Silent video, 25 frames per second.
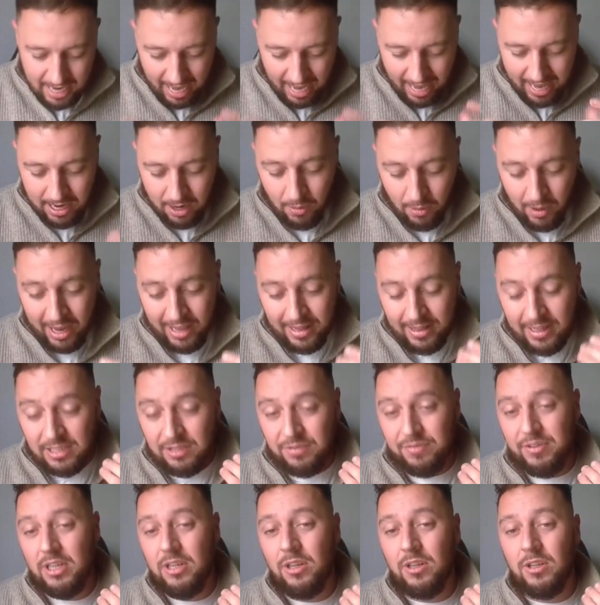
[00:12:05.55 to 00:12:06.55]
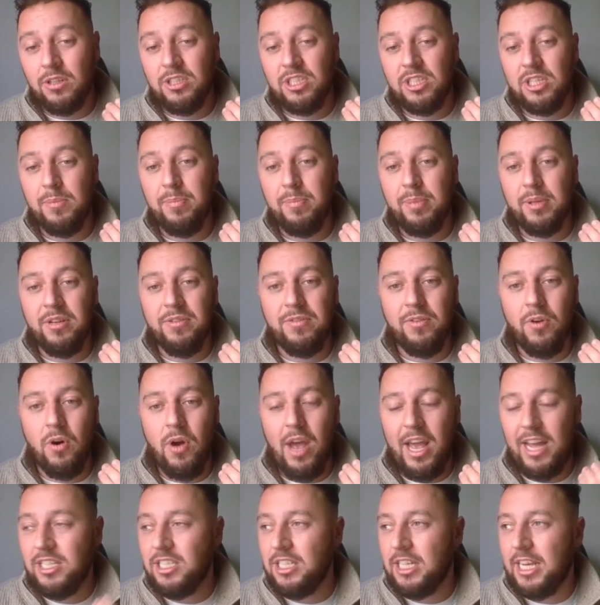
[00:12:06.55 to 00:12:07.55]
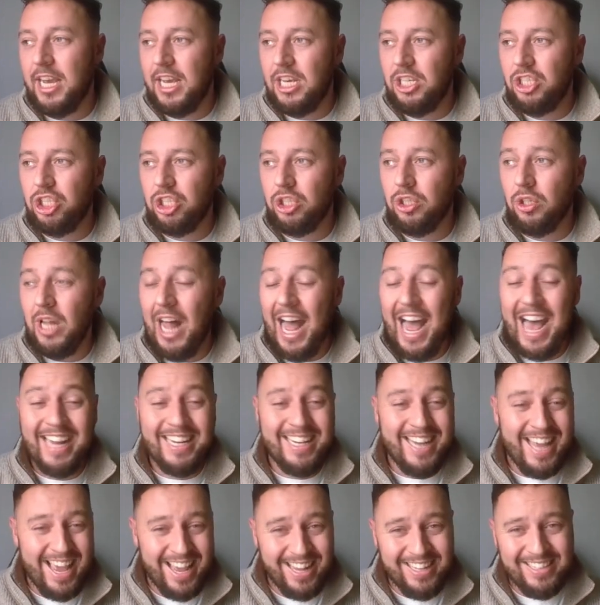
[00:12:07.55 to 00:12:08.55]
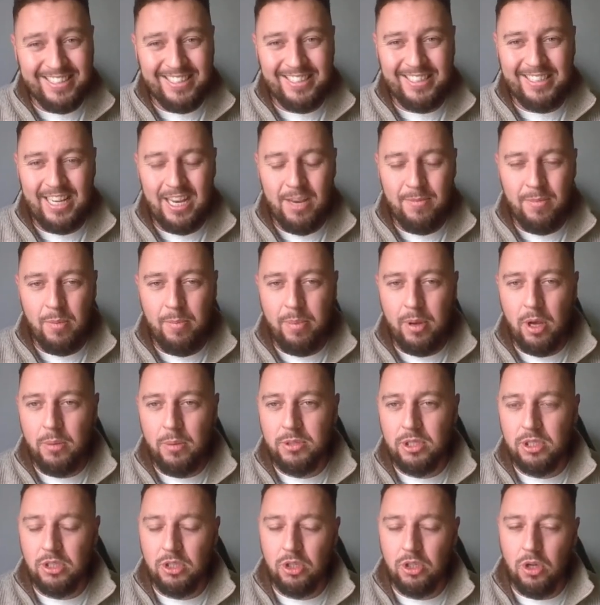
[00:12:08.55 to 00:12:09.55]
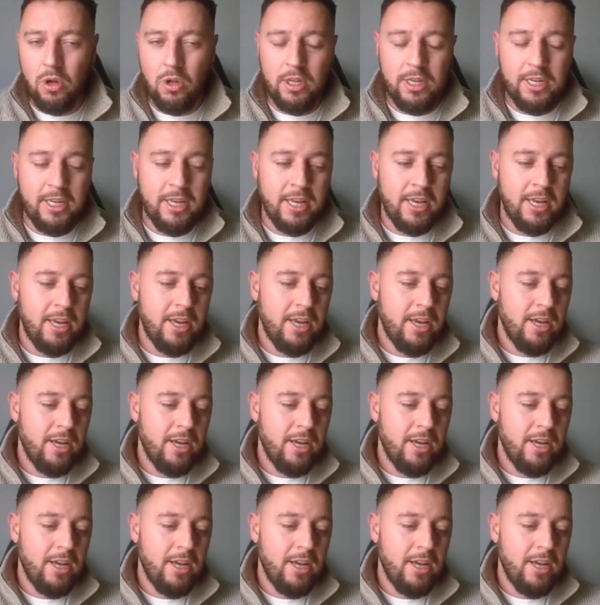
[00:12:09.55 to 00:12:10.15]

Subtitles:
Anyway, this video is simply for educational and entertainment purposes only.